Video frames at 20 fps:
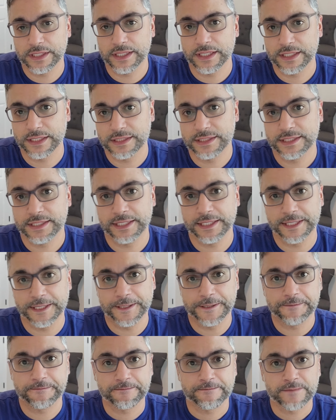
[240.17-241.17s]
is
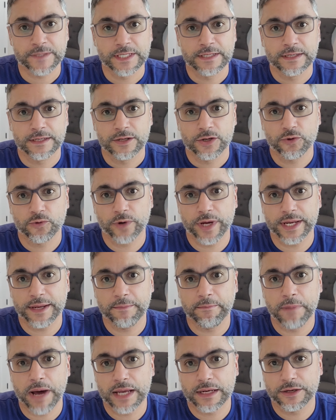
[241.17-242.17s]
the
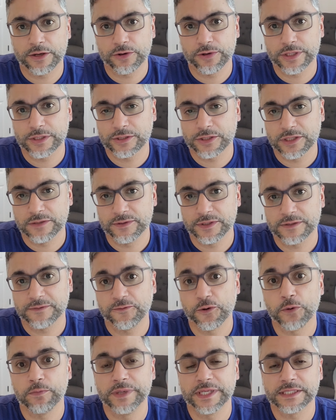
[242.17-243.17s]
credit monitoring service
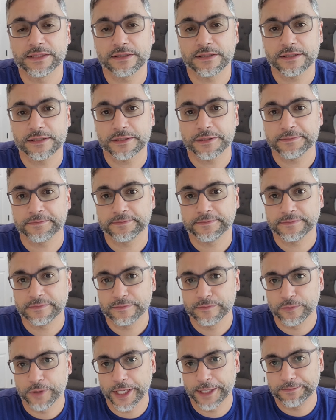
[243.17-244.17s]
for businesses,
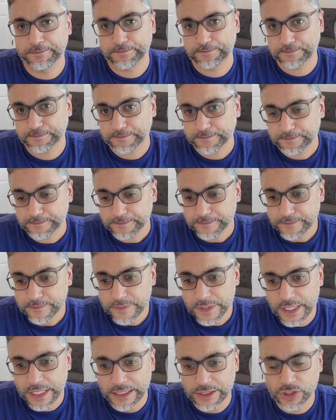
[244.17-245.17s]
right?
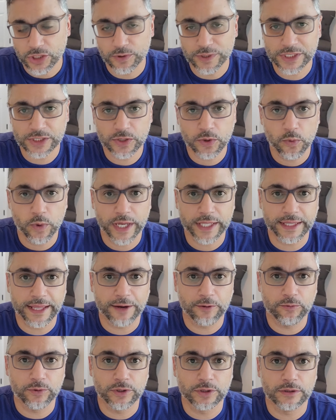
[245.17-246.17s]
So it's the one
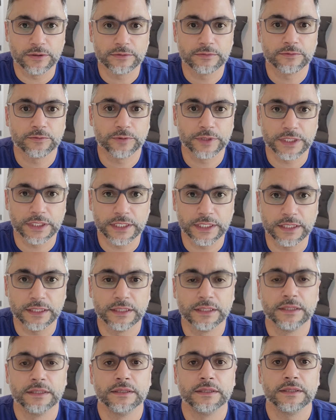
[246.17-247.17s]
that will
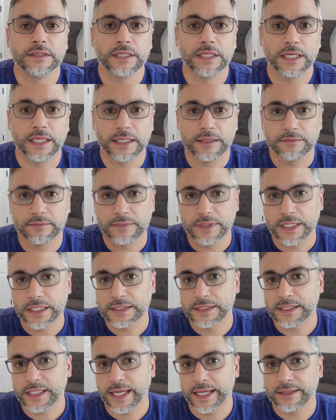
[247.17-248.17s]
really,
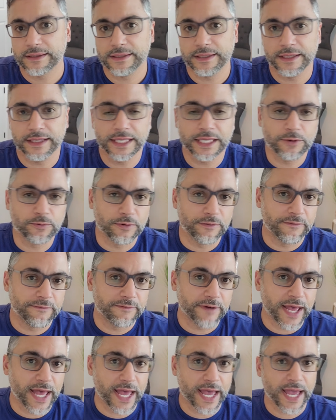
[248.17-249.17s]
it's like the
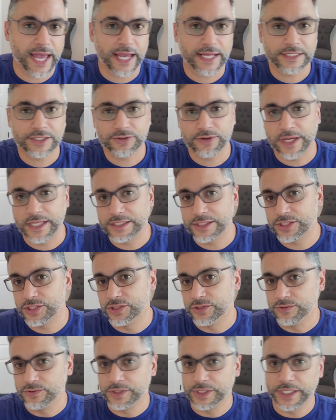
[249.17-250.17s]
Equifax,
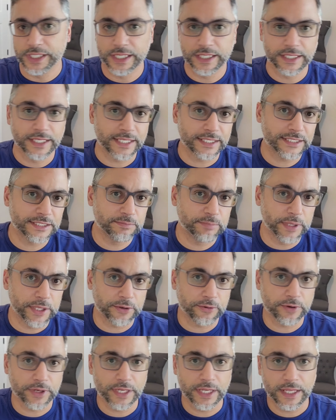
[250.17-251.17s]
TransUnion,
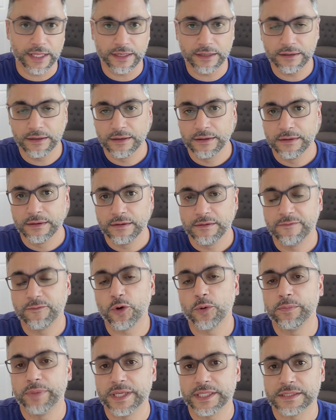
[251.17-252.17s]
Experian
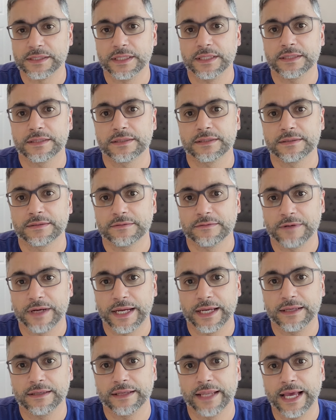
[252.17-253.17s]
for business,
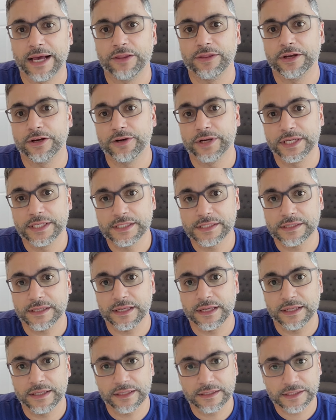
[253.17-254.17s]
right? Now, there is
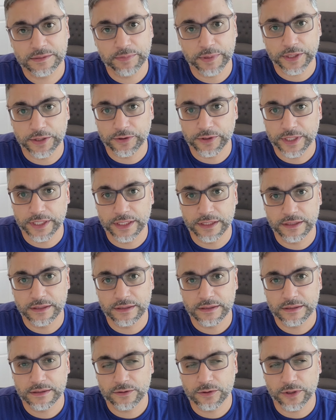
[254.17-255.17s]
an
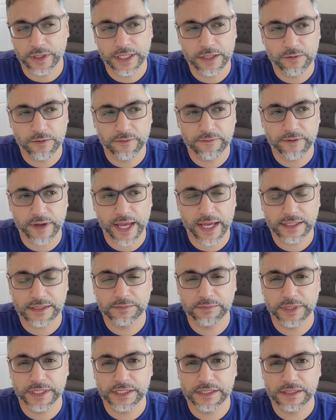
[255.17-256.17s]
Experian or
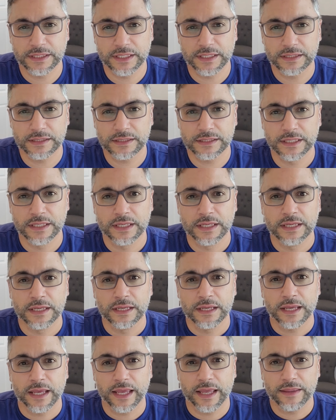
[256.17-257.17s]
Equifax business,
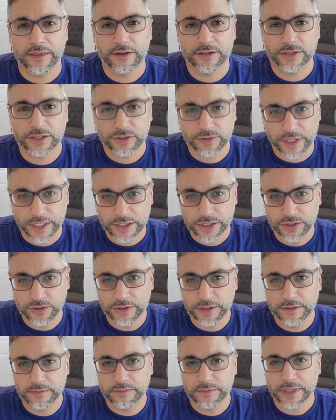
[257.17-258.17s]
and there's a
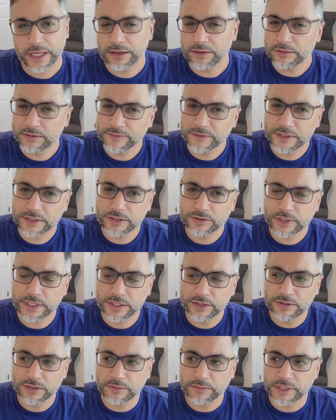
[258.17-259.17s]
TransUnion. I don't know if there's a
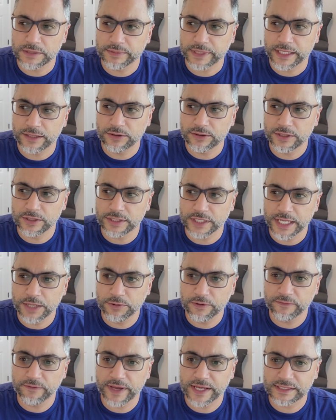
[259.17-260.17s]
TransUnion business, but I know there's
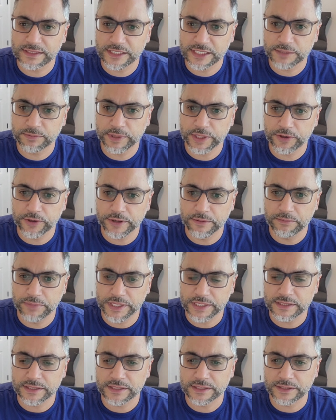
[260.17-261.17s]
Equifax and Experian
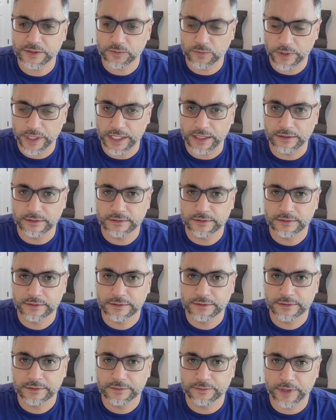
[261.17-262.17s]
business as well,
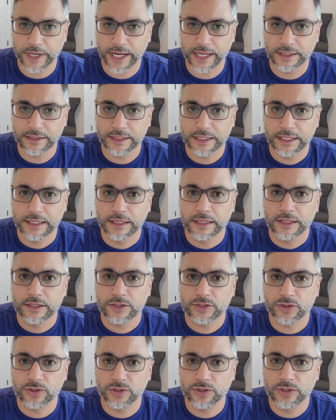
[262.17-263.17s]
right?
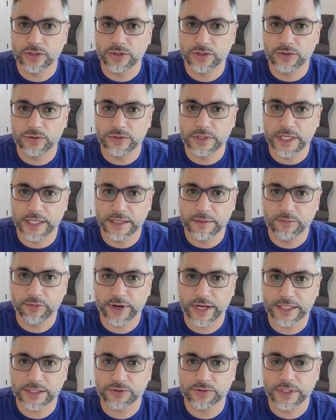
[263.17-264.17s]
So you can do Dun &
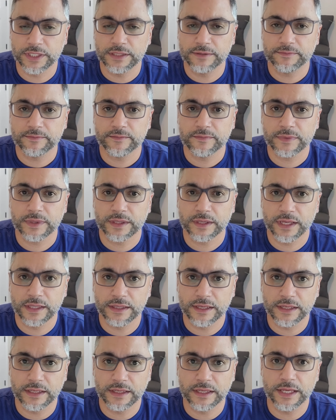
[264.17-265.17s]
Bradstreet and
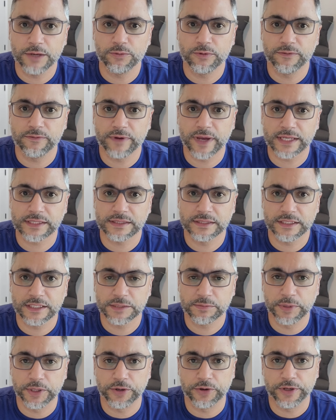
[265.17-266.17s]
then Equifax and
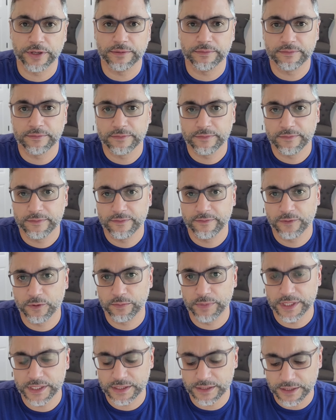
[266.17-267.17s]
Experian for
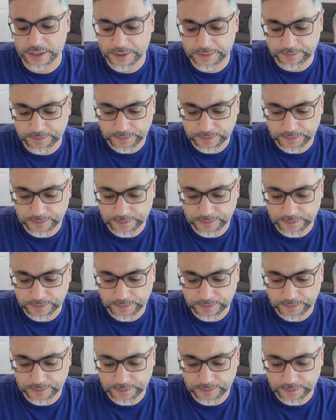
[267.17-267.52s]
business.